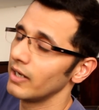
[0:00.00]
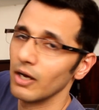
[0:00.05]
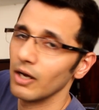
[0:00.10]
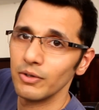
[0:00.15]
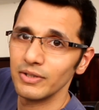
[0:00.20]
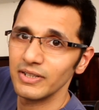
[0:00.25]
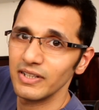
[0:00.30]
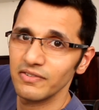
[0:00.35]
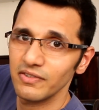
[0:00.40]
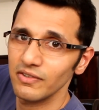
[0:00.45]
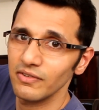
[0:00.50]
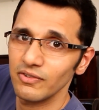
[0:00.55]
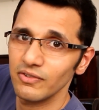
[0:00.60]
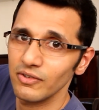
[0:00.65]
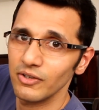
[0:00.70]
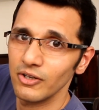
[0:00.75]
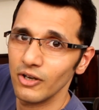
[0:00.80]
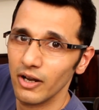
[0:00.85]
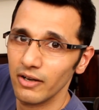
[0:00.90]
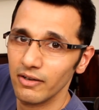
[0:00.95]
Now this
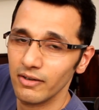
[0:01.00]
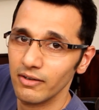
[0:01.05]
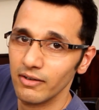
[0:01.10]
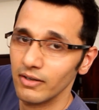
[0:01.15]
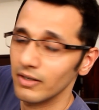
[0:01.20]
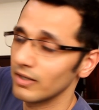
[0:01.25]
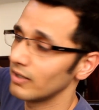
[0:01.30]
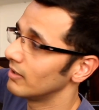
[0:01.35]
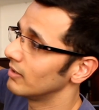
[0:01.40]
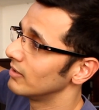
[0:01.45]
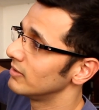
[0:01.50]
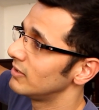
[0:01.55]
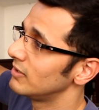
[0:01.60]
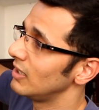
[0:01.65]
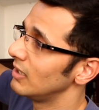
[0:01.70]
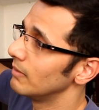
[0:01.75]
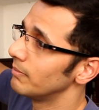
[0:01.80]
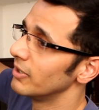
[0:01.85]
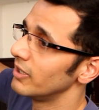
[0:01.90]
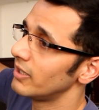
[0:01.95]
is not
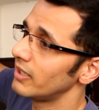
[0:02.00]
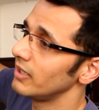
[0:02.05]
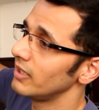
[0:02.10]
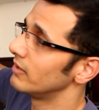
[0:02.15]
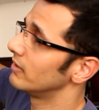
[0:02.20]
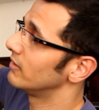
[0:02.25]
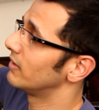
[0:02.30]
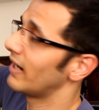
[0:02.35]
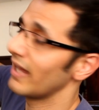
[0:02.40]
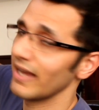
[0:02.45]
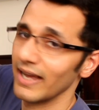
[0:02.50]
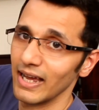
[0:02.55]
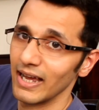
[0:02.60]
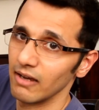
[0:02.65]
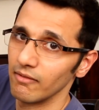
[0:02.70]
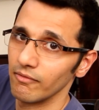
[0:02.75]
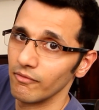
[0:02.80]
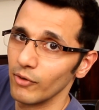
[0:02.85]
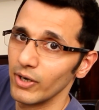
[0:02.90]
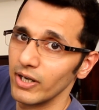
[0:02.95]
the liberty that I
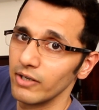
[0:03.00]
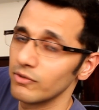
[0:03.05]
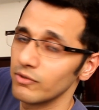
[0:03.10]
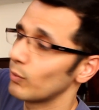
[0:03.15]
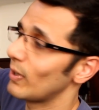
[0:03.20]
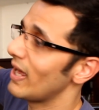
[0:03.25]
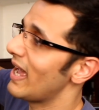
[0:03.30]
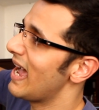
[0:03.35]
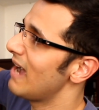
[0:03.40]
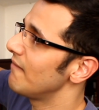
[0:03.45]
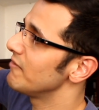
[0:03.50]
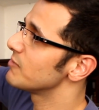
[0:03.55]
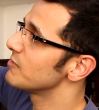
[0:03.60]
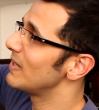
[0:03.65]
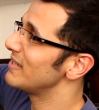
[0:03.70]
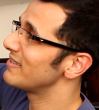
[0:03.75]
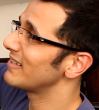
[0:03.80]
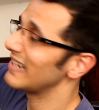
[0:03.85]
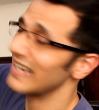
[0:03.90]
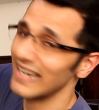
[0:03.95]
have, right? So what I have
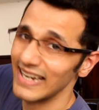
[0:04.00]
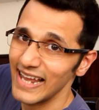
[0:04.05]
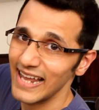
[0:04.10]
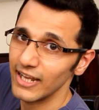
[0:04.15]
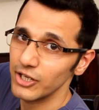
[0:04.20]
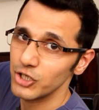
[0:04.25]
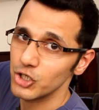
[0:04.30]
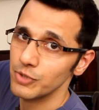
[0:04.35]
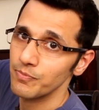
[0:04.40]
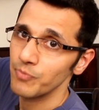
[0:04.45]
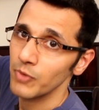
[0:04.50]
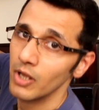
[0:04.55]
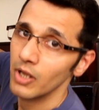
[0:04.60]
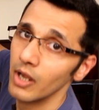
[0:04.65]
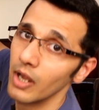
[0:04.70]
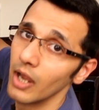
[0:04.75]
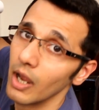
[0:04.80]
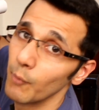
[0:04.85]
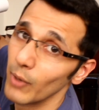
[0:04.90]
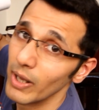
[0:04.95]
is basically a ledge,
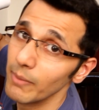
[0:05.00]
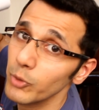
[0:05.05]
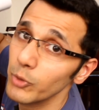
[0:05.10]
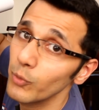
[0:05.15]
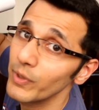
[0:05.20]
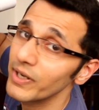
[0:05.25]
and what I'm